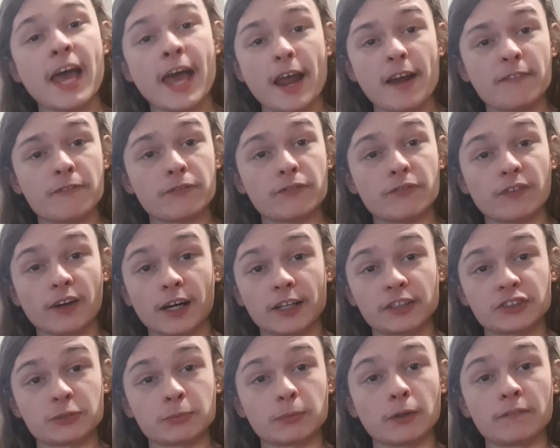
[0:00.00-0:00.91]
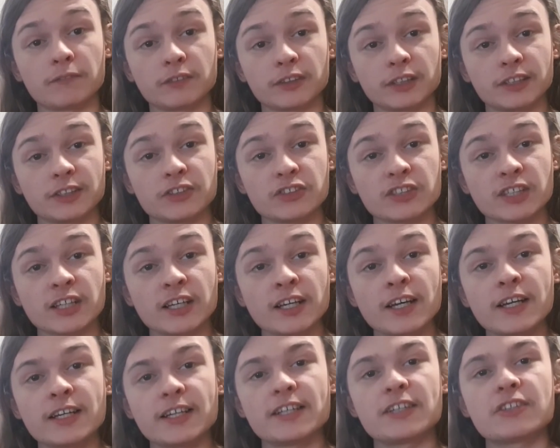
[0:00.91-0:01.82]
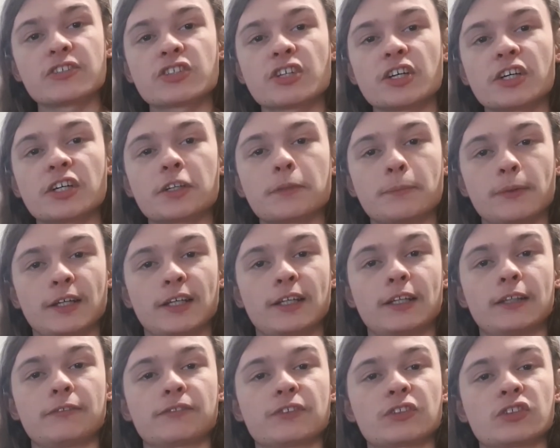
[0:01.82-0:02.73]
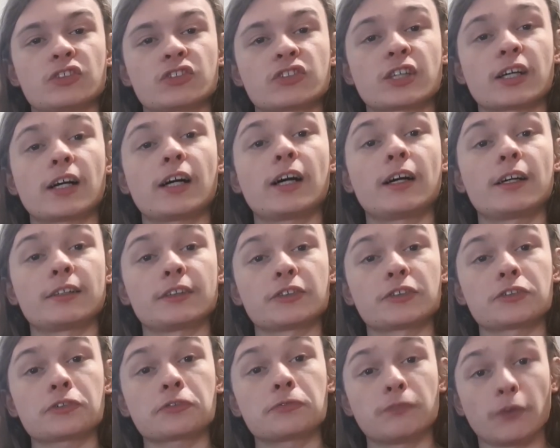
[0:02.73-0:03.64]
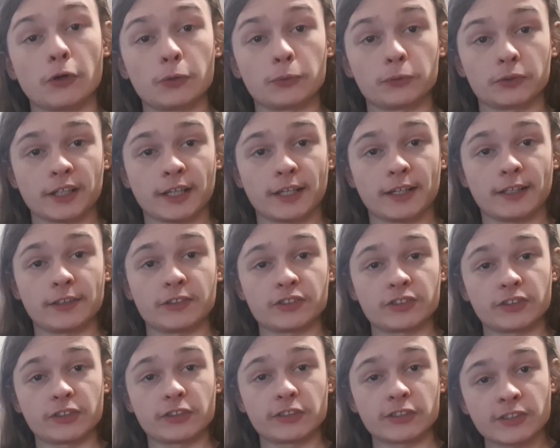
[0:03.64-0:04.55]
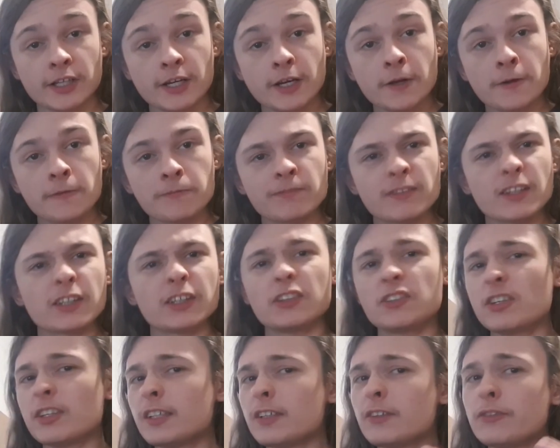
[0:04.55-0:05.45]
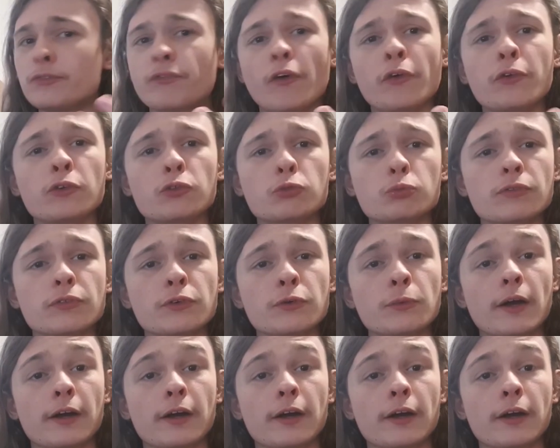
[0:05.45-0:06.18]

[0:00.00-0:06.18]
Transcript: 10th item on the list is going to be the Skylanders phone cases. Now you take your phones with you